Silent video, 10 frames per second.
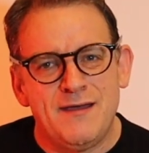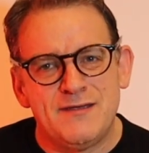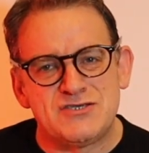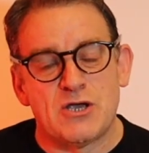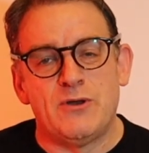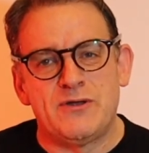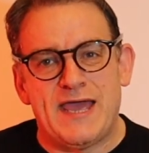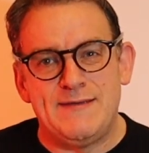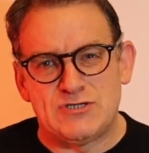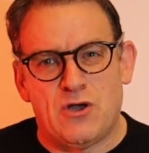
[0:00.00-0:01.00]
solo
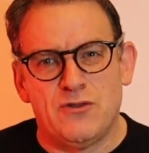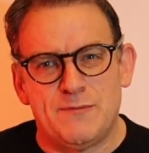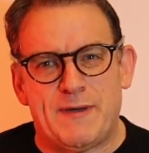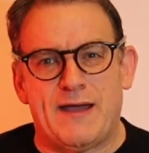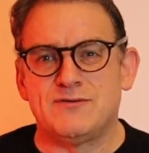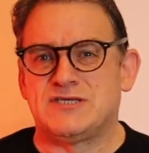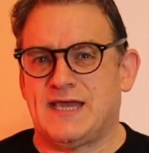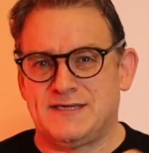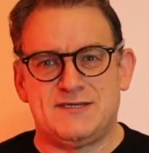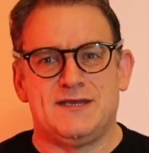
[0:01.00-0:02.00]
games on the bounce.
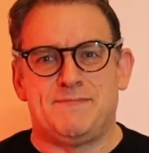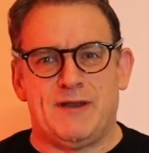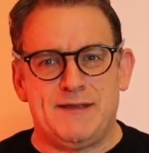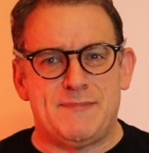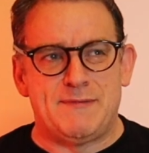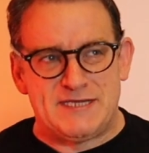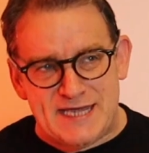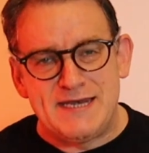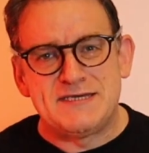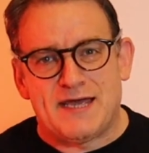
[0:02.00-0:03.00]
I certainly played maybe
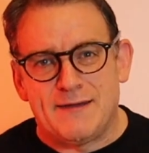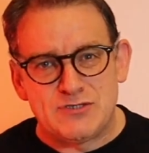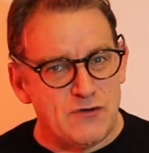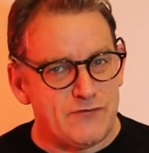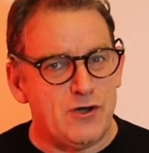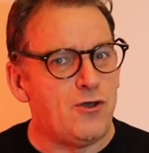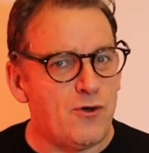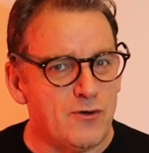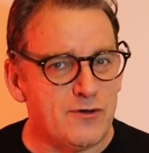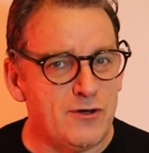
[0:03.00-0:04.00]
10 times over a
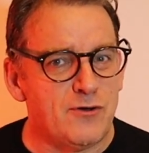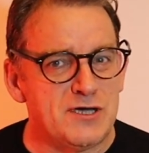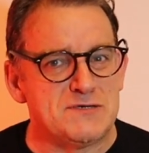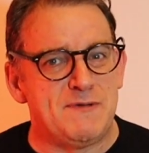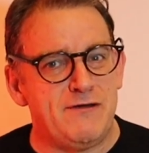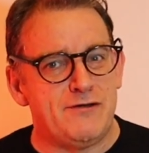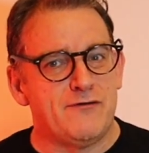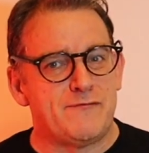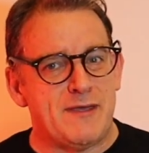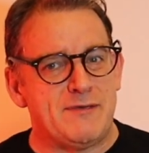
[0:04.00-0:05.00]
longish period,
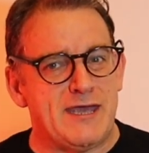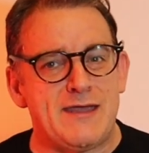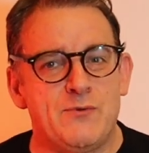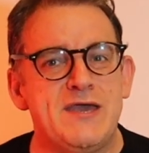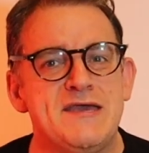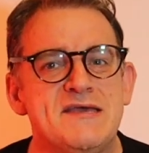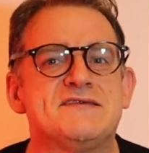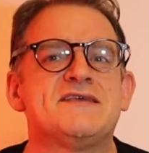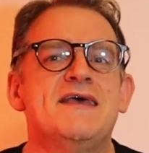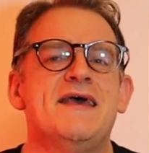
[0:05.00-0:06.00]
over maybe 8
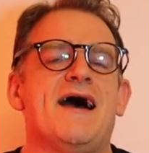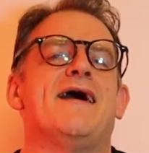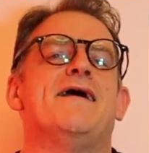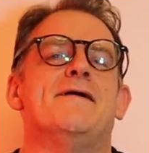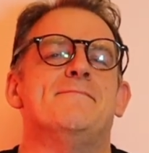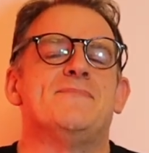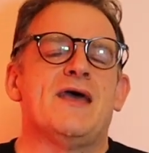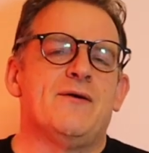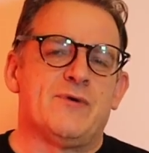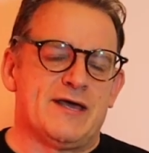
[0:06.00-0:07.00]
weeks
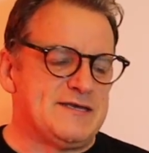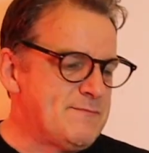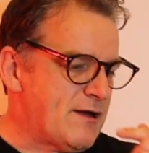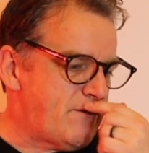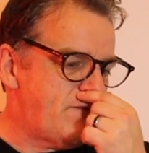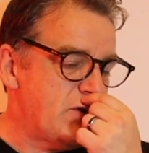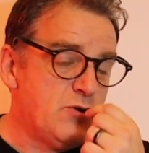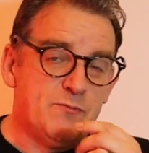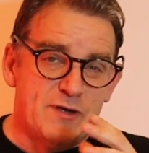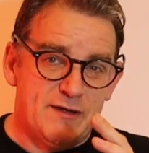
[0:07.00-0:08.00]
when I did my
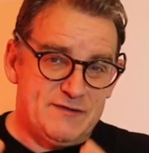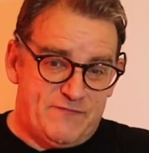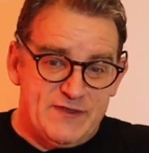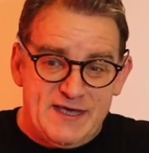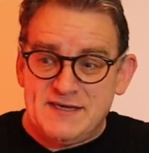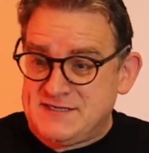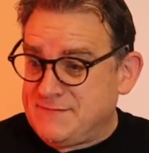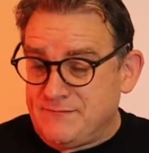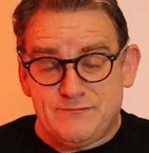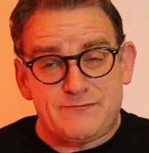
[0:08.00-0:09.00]
review. But for
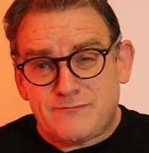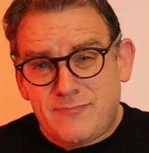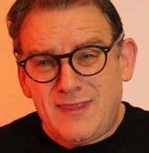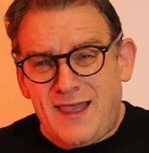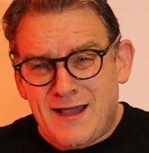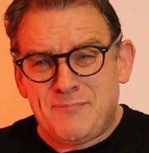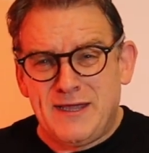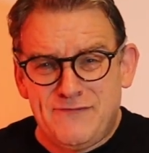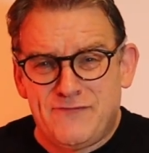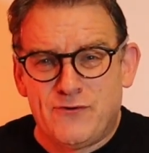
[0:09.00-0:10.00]
this, I
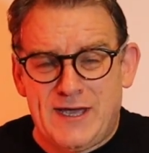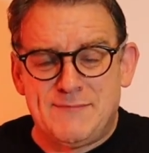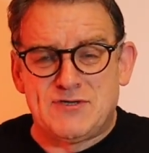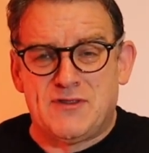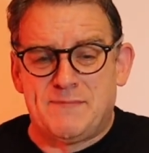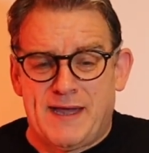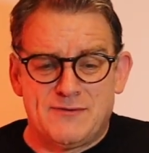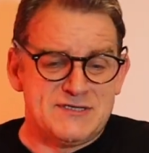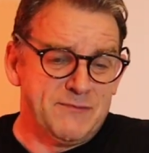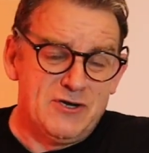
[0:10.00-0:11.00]
played 4 games on the
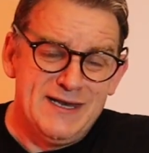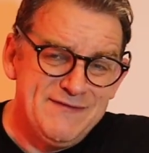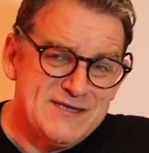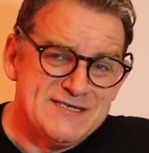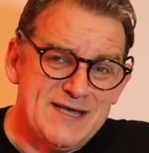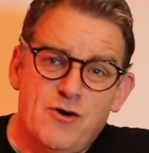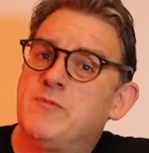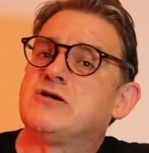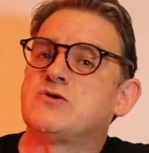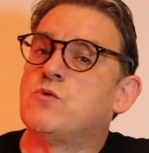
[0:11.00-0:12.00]
bounce. I'm going to leave this set up
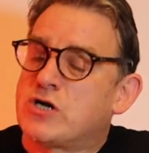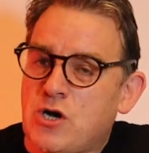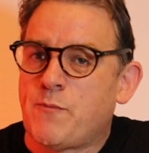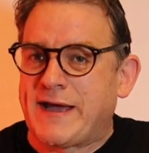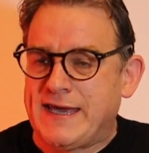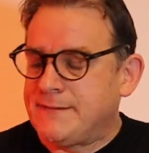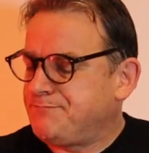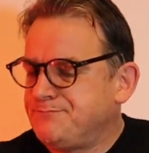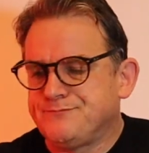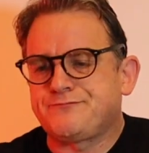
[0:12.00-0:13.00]
because I want to go back in